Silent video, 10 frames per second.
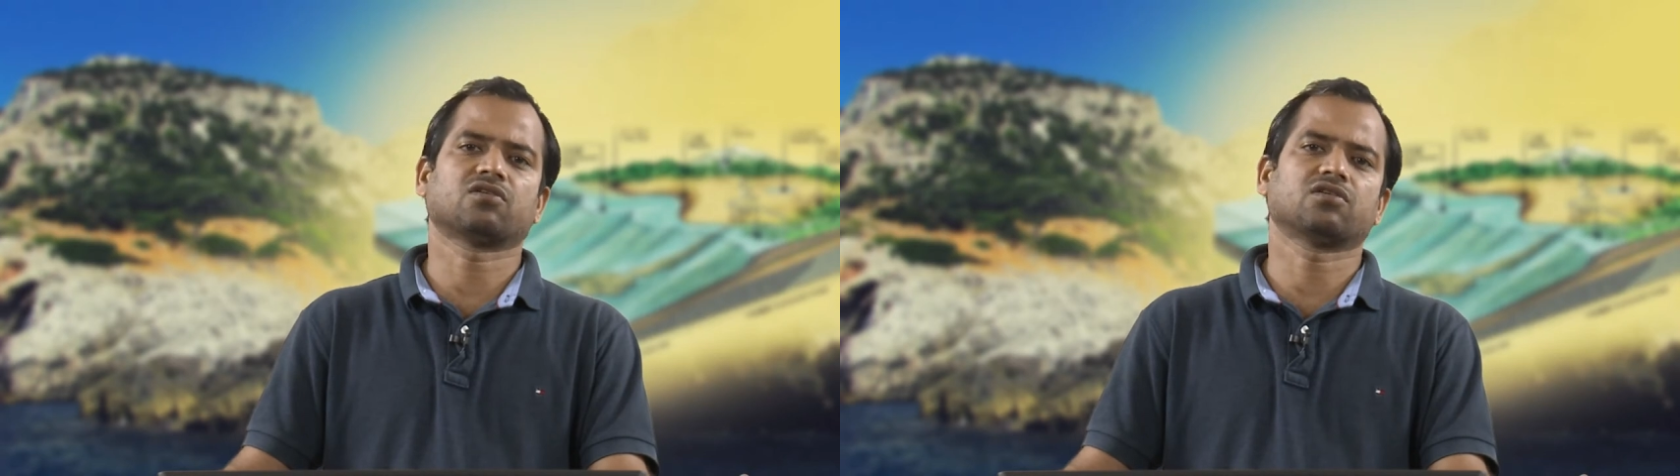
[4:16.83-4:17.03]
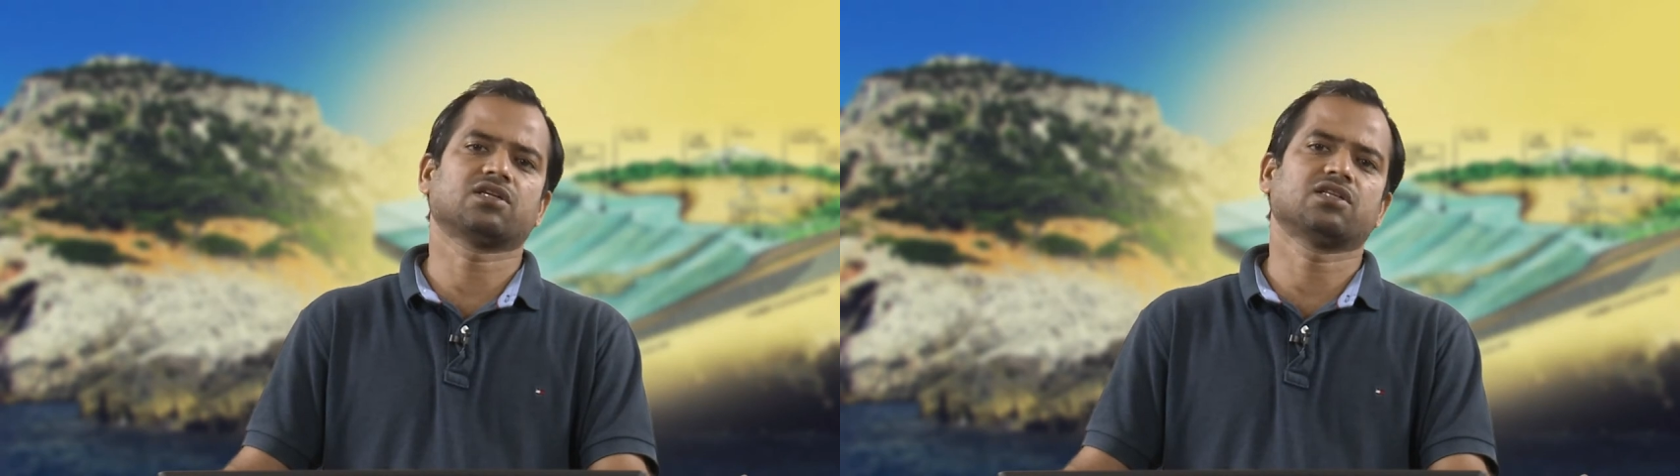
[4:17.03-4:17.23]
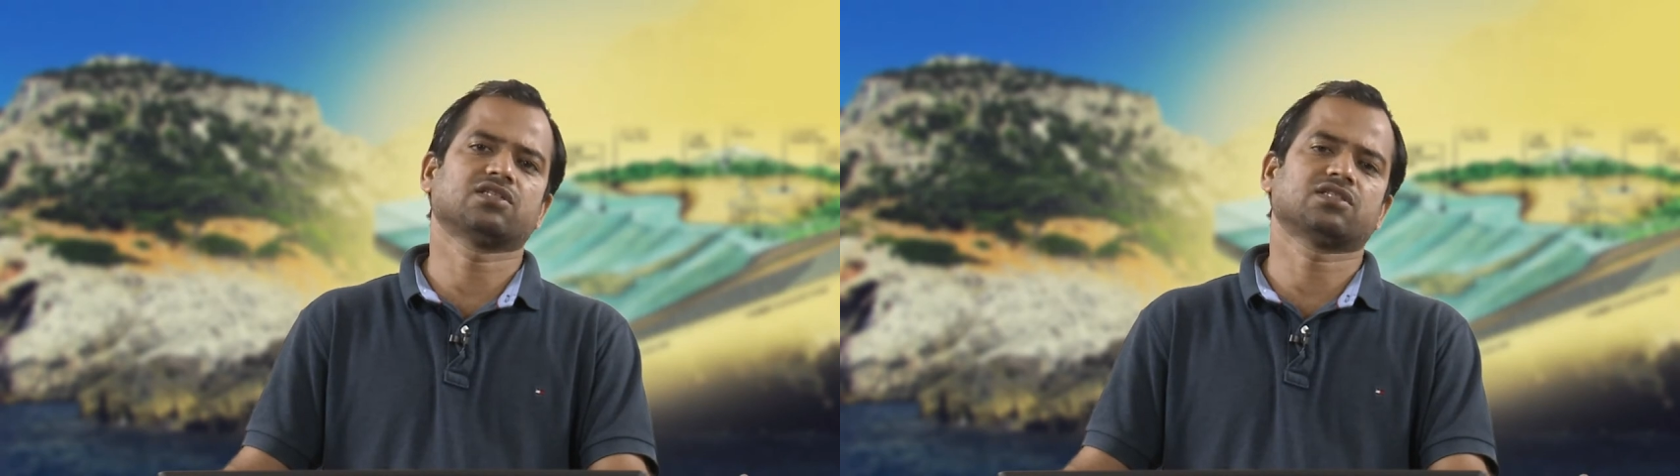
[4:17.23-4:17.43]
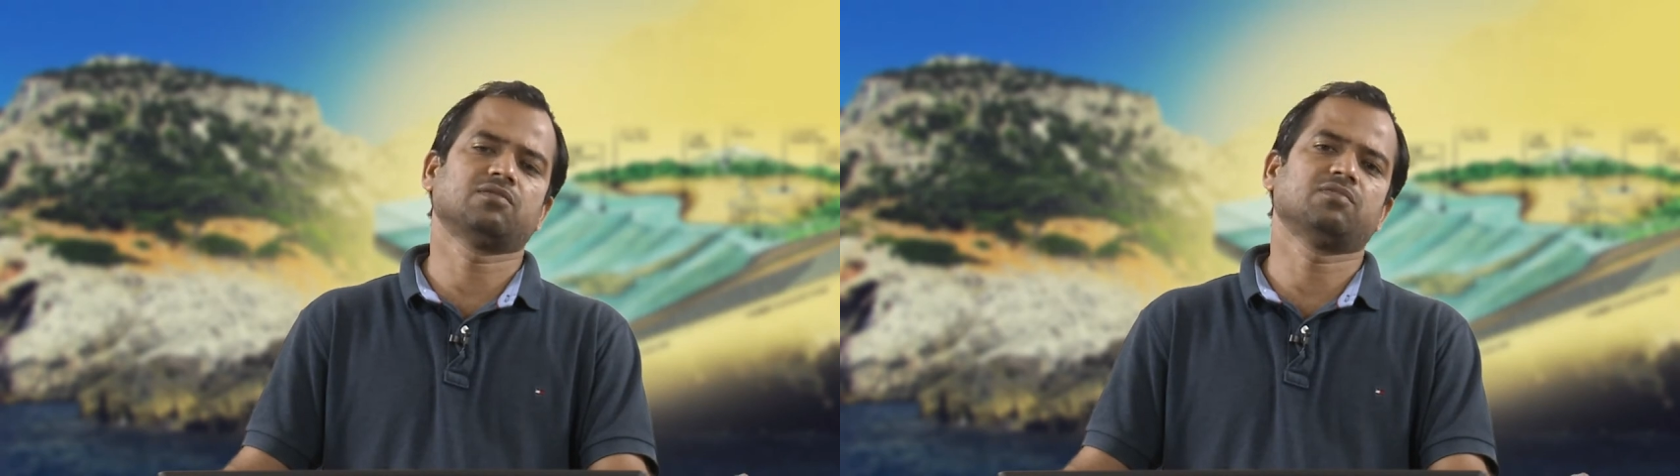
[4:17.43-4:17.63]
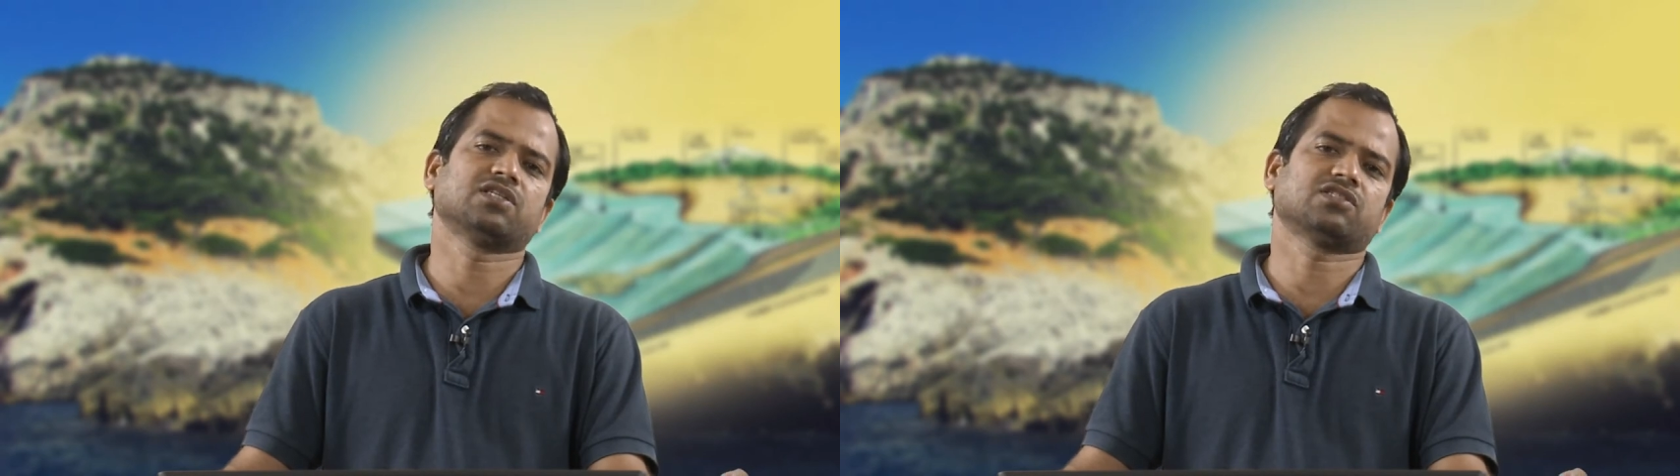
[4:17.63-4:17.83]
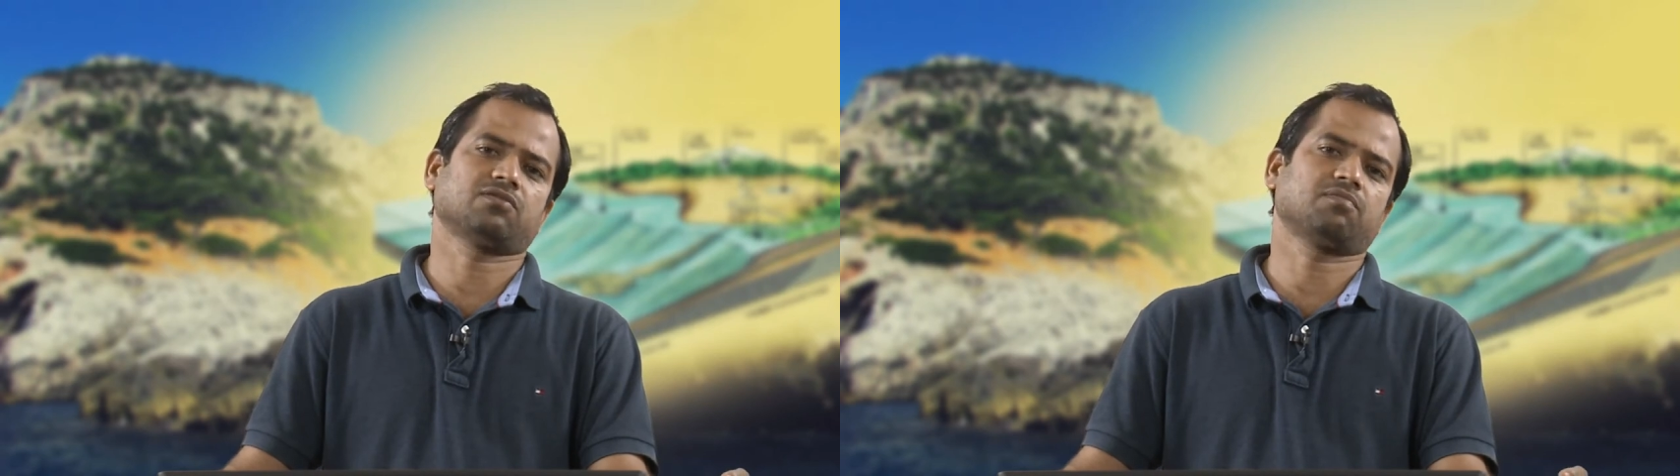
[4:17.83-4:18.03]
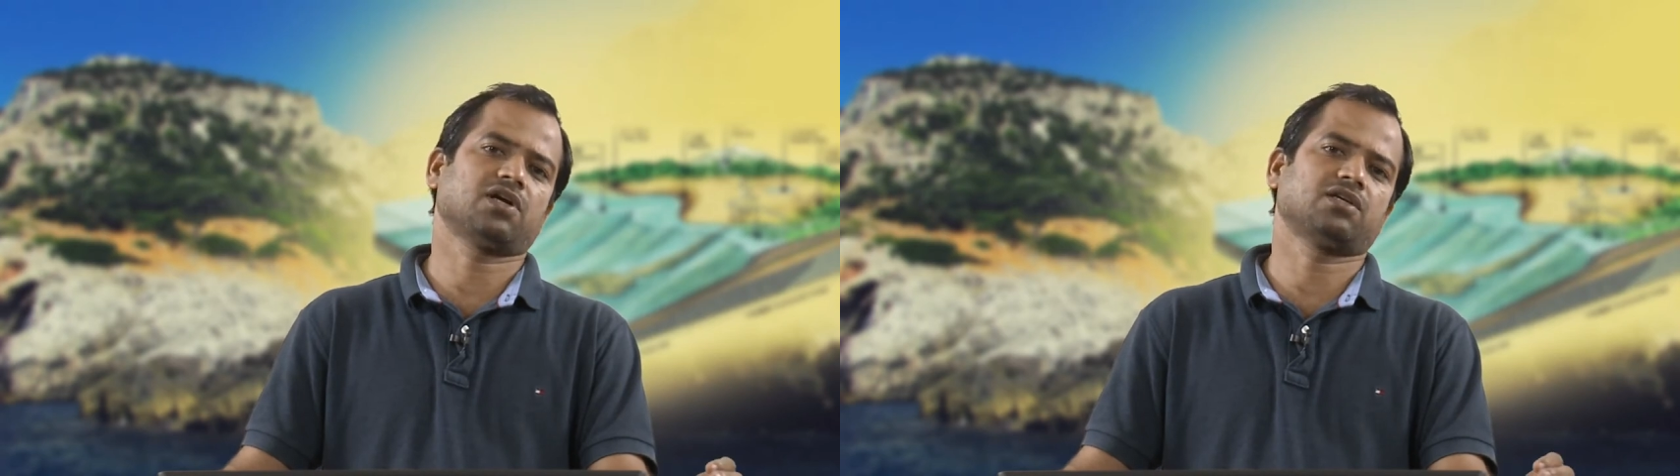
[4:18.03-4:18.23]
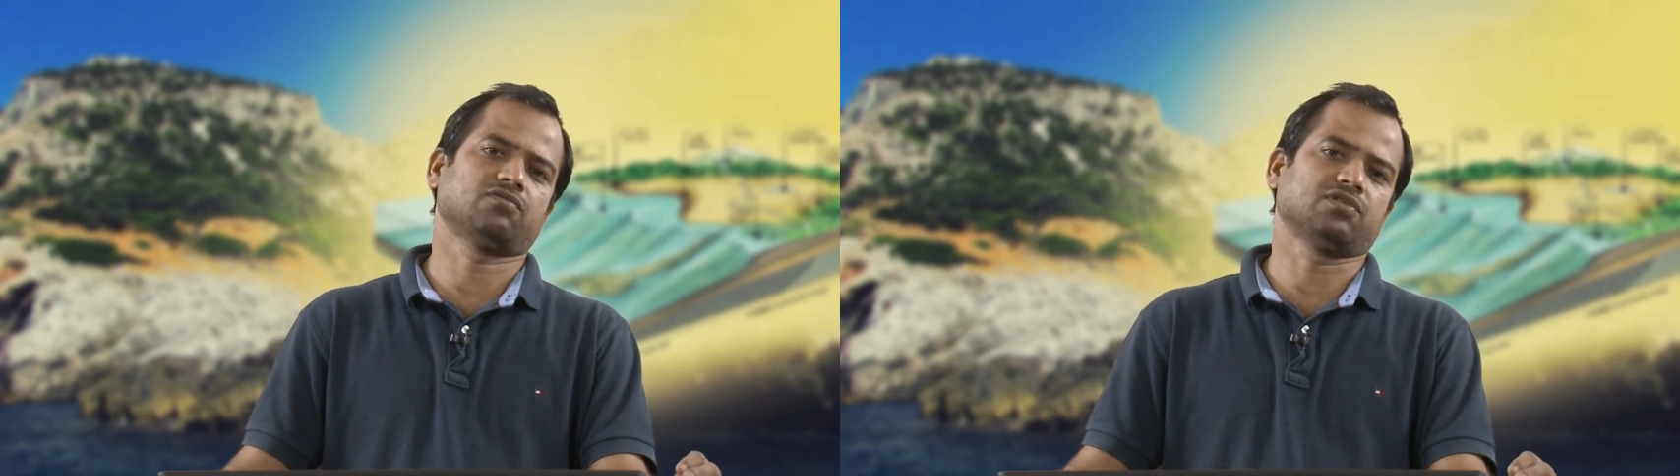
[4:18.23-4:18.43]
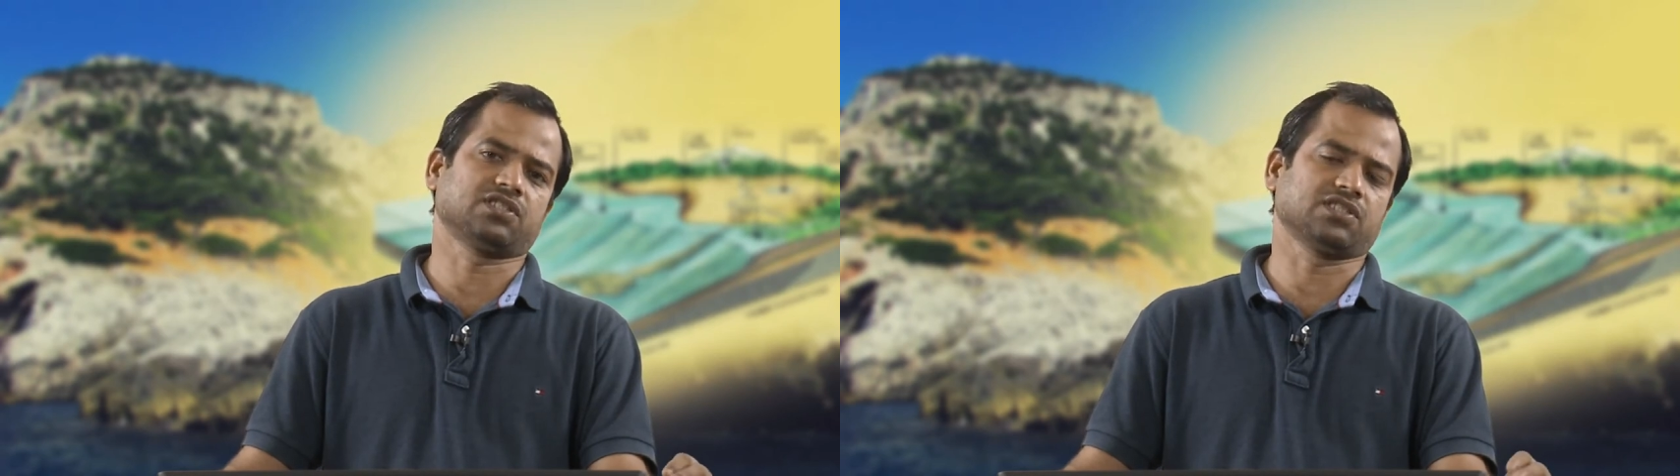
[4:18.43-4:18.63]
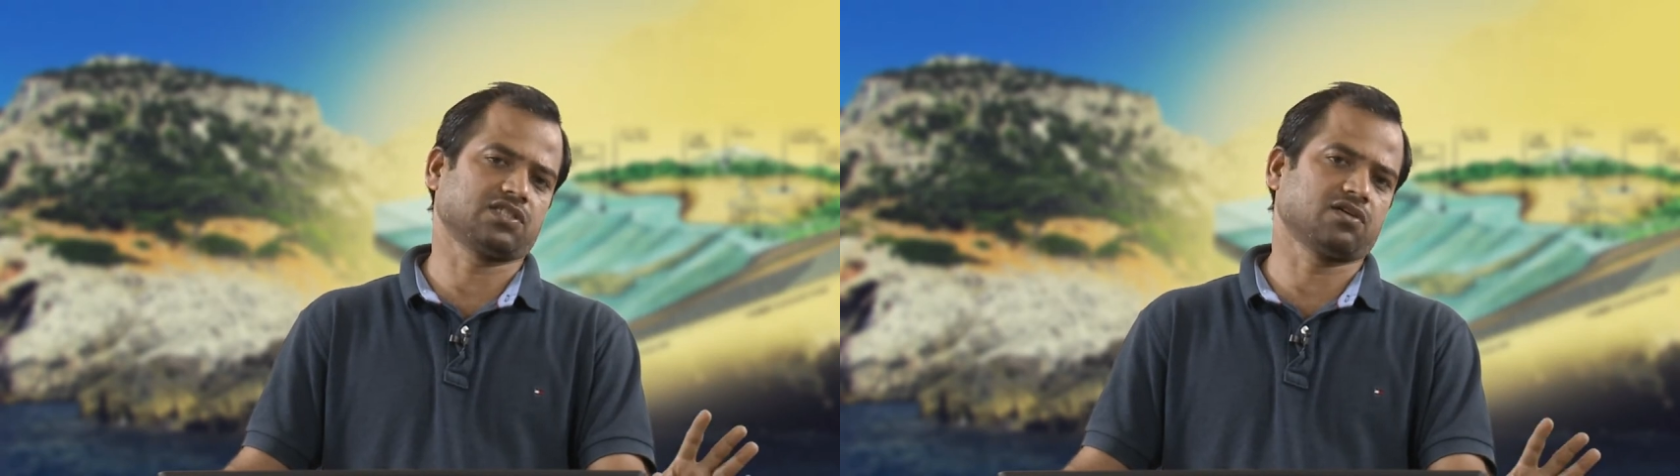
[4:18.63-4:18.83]
continuously being supplied to the
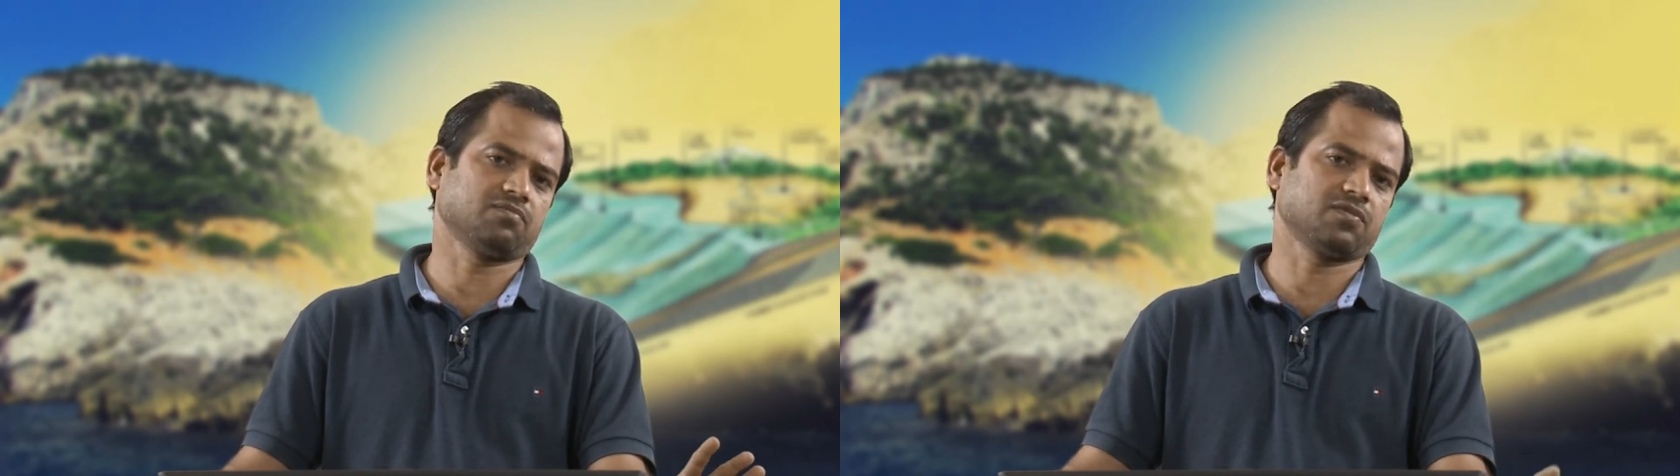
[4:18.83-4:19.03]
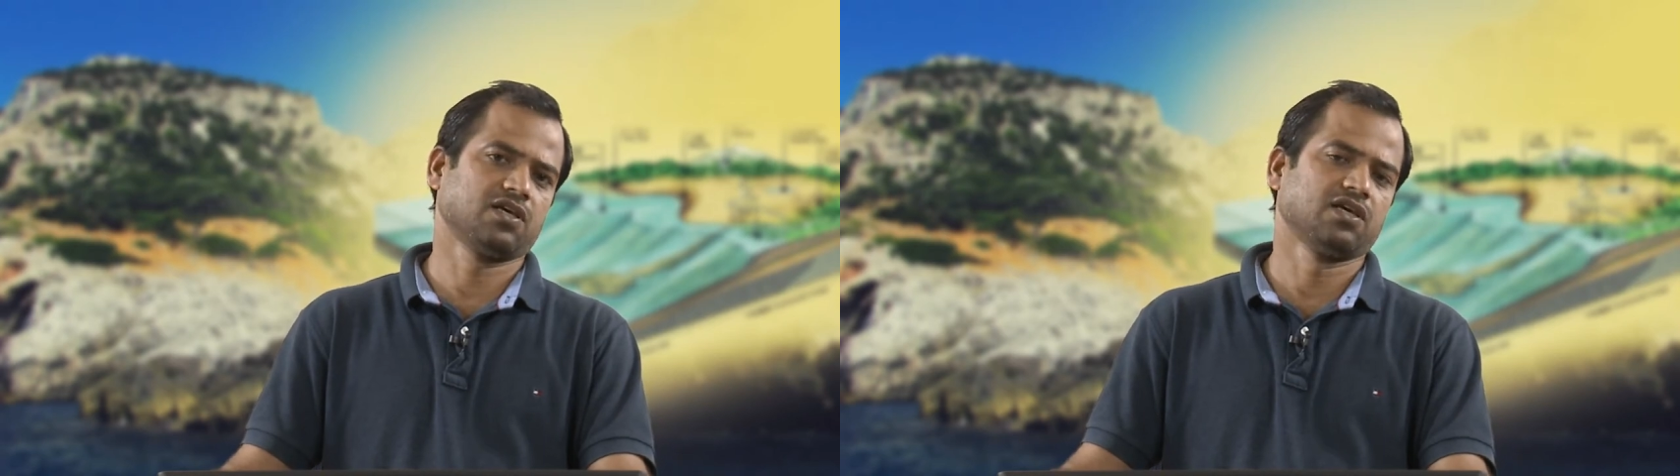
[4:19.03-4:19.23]
system.